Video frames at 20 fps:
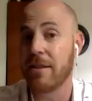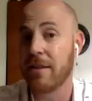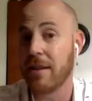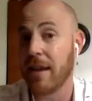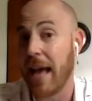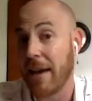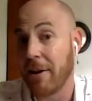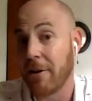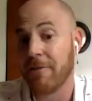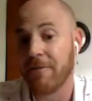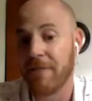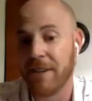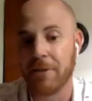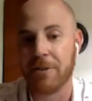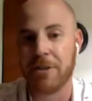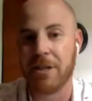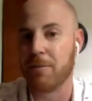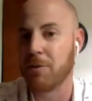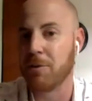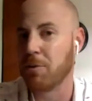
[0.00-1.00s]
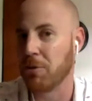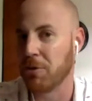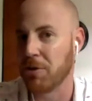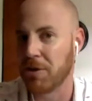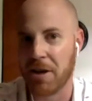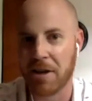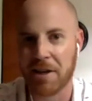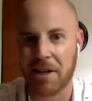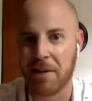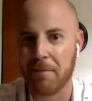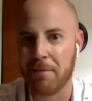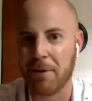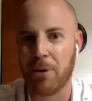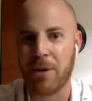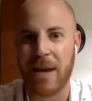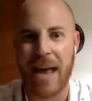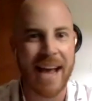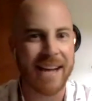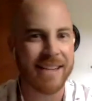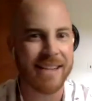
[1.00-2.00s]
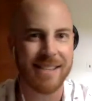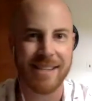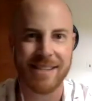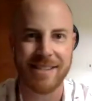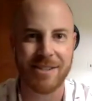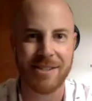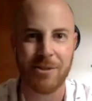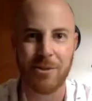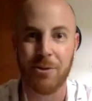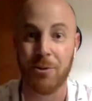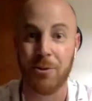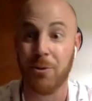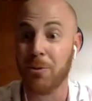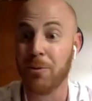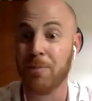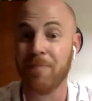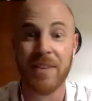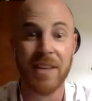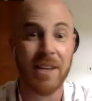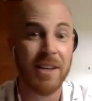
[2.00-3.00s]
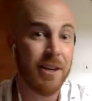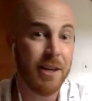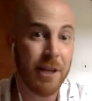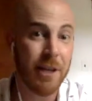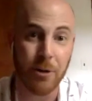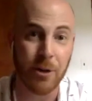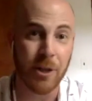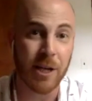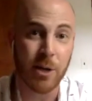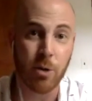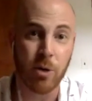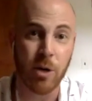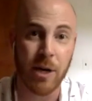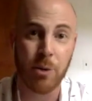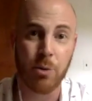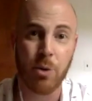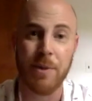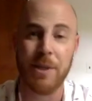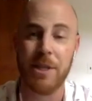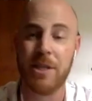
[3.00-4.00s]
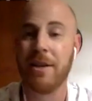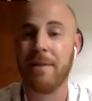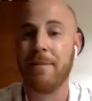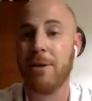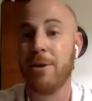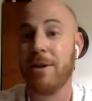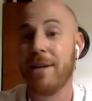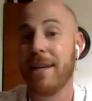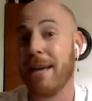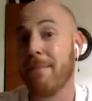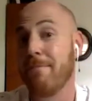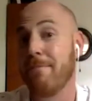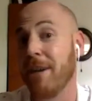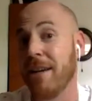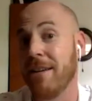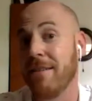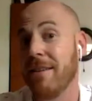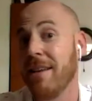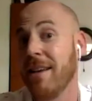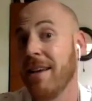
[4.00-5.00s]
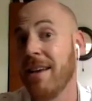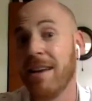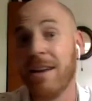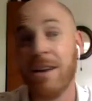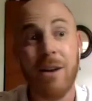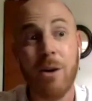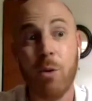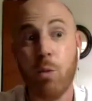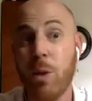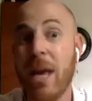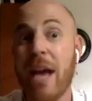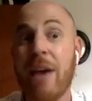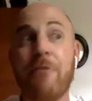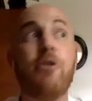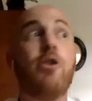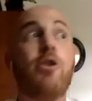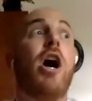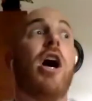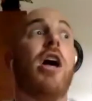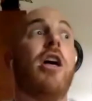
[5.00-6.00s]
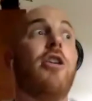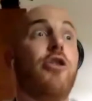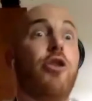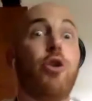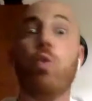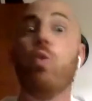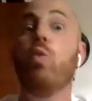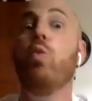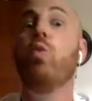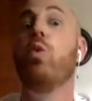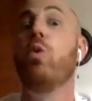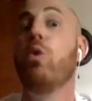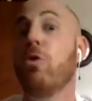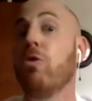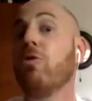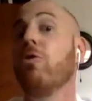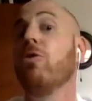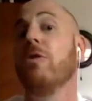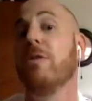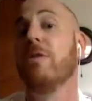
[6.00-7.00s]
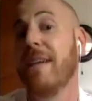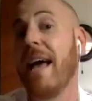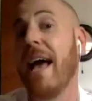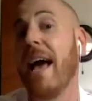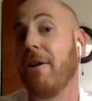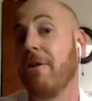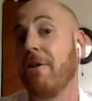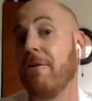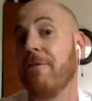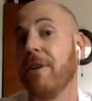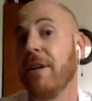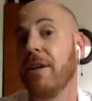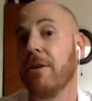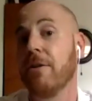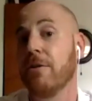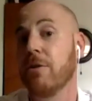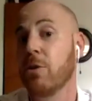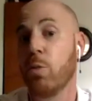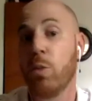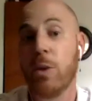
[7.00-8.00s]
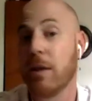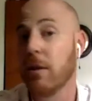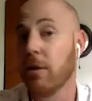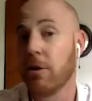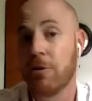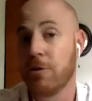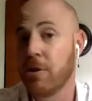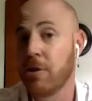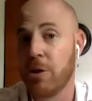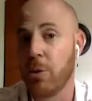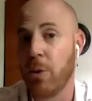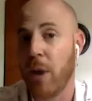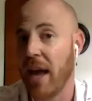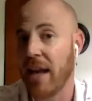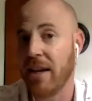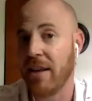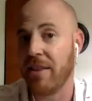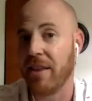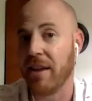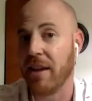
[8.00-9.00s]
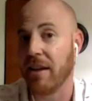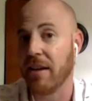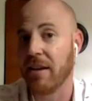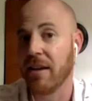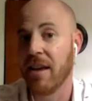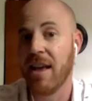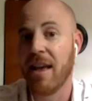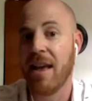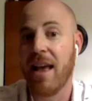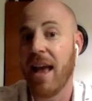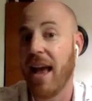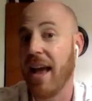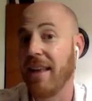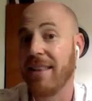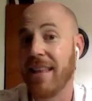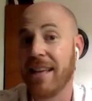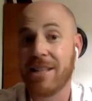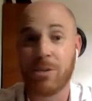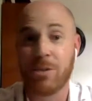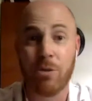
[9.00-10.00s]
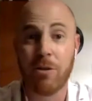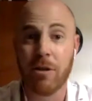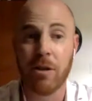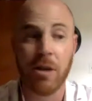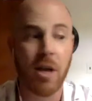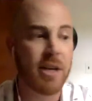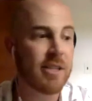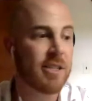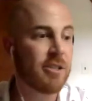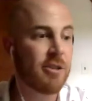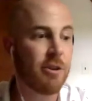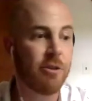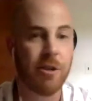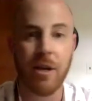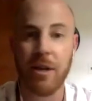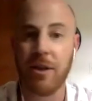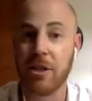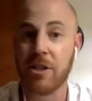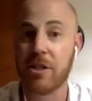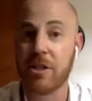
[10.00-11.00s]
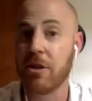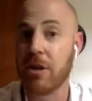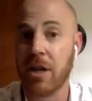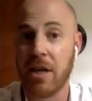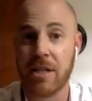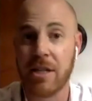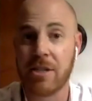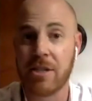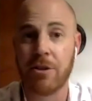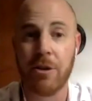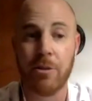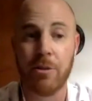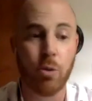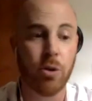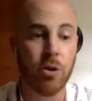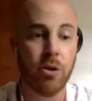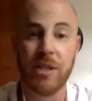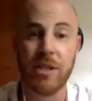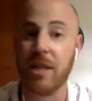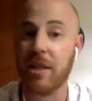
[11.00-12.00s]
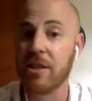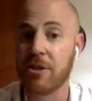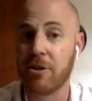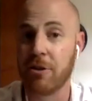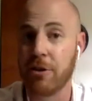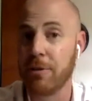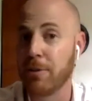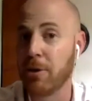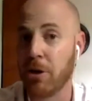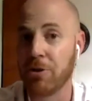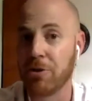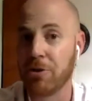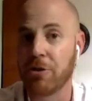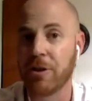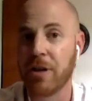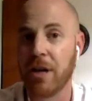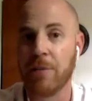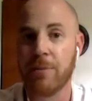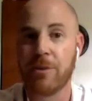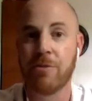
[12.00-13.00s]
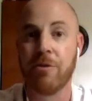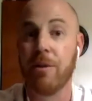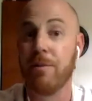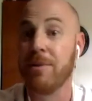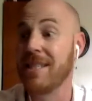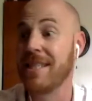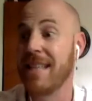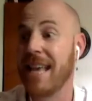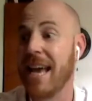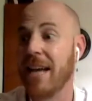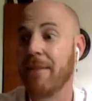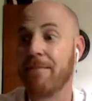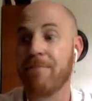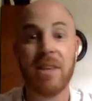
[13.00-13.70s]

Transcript: our fingertips. We were talking about access to, the equipment to communicate, but we have the world at our fingers. We can learn to do anything. And that's where a lot of the startup world and the startup culture comes from, is that